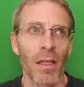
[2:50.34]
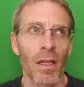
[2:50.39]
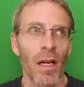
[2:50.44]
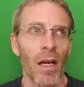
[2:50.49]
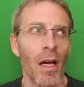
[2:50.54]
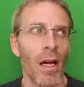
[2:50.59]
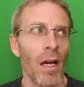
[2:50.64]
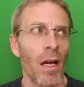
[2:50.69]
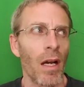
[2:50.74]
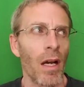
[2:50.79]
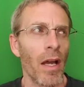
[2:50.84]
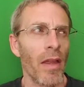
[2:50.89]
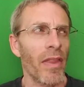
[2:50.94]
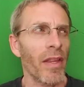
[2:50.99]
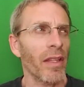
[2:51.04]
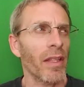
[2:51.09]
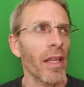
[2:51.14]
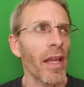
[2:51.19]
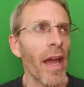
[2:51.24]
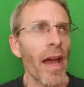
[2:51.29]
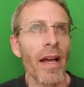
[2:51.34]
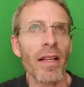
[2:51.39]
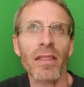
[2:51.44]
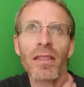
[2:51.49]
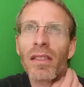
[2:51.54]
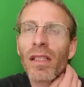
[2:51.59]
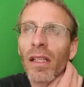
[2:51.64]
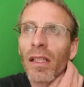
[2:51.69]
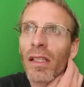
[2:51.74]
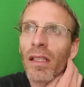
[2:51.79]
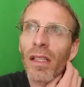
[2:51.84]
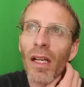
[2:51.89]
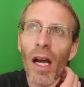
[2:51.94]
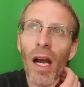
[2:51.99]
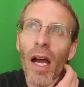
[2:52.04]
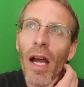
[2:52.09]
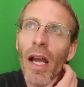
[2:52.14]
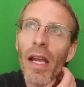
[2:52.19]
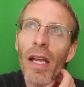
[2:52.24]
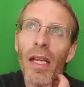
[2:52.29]
I think they asked a
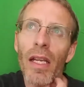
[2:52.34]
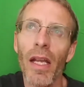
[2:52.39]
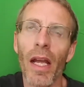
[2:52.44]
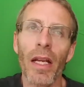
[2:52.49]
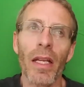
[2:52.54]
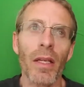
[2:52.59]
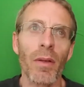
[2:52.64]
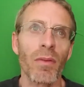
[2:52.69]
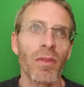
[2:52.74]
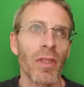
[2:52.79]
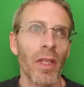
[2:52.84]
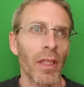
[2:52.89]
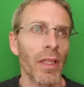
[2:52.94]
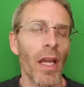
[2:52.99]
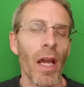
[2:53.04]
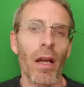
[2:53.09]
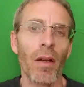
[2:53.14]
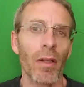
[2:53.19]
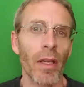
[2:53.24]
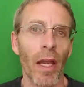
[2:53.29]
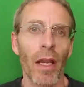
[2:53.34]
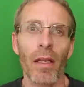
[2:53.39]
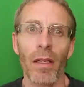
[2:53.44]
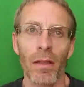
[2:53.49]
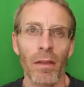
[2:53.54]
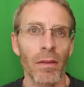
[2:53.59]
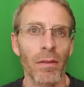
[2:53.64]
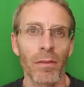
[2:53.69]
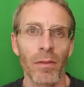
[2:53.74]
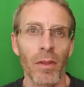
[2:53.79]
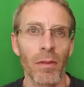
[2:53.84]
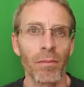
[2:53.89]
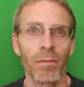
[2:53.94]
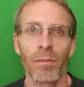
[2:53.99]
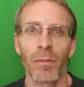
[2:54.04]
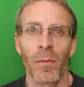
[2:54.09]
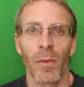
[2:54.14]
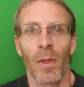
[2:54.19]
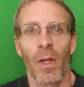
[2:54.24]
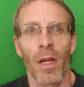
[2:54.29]
guy, and he was like, yeah, okay,
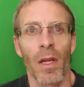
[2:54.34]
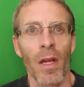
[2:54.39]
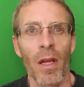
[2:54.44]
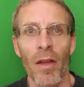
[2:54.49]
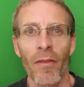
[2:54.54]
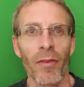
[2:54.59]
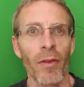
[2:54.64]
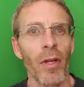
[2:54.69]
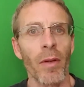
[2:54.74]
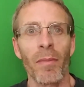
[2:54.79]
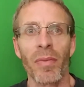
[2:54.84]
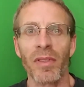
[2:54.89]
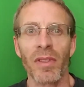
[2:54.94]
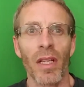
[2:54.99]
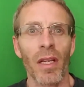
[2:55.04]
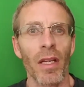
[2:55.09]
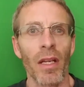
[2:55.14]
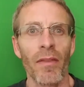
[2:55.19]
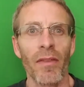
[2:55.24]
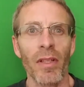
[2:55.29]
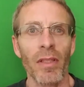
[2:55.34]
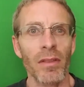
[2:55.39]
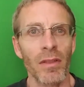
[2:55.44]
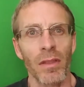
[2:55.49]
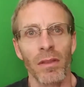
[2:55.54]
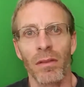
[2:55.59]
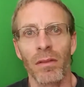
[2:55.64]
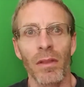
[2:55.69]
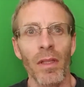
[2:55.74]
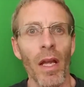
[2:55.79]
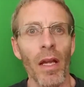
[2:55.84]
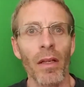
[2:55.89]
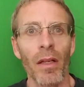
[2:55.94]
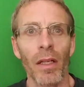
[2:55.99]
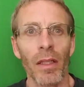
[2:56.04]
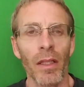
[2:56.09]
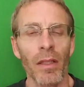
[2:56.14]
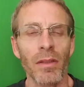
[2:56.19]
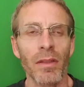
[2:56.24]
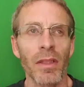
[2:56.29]
if you didn't present any evidence, then yeah, not
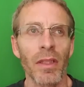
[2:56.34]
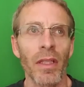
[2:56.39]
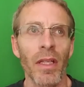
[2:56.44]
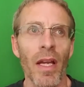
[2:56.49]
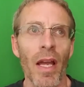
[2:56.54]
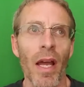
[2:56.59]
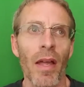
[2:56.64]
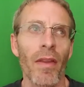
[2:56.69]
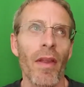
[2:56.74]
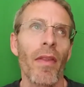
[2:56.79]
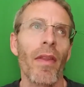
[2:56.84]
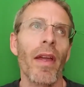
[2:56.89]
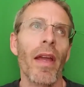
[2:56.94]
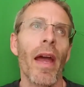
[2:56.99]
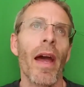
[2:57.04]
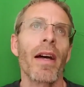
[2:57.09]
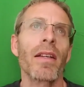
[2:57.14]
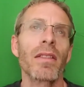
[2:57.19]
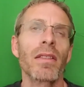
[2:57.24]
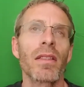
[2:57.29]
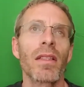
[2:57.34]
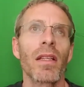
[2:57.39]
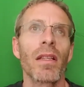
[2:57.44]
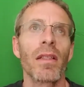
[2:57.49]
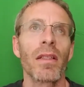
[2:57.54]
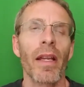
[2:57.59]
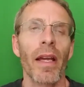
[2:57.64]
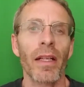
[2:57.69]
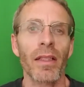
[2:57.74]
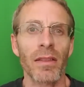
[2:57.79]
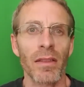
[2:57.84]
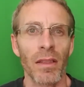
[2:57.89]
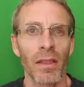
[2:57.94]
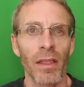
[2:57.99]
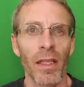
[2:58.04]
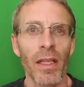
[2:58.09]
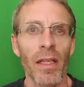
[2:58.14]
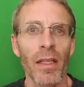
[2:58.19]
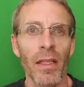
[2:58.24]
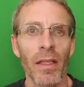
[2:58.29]
guilty. Then they asked the next
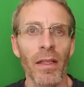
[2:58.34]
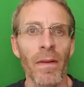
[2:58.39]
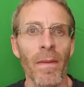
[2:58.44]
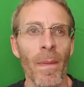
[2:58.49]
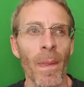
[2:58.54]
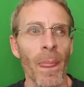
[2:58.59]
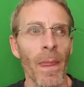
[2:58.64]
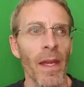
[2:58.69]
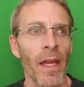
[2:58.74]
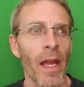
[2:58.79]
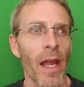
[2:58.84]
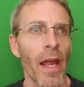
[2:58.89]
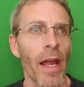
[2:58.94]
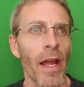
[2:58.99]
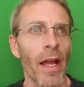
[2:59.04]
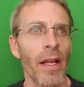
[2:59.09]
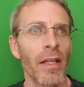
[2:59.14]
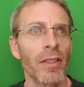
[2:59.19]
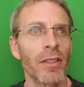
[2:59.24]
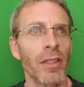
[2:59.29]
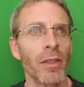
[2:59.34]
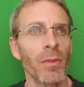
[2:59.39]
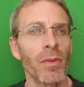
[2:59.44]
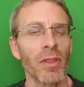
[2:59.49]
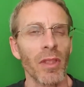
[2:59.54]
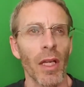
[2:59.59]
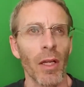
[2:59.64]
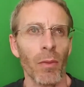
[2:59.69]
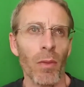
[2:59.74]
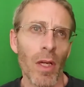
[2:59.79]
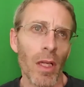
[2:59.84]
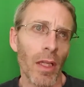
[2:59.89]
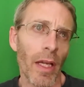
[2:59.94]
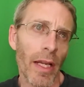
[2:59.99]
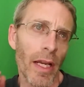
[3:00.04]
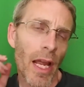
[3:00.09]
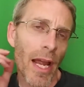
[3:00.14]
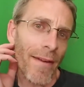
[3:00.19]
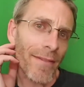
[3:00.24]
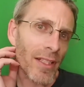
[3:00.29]
lady, and she was like, well, I'd
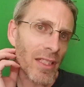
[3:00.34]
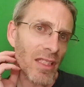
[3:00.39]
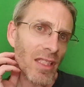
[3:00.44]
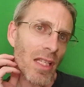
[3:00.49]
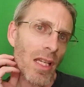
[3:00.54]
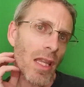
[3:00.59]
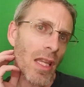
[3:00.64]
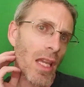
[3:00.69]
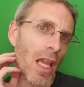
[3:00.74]
have to see the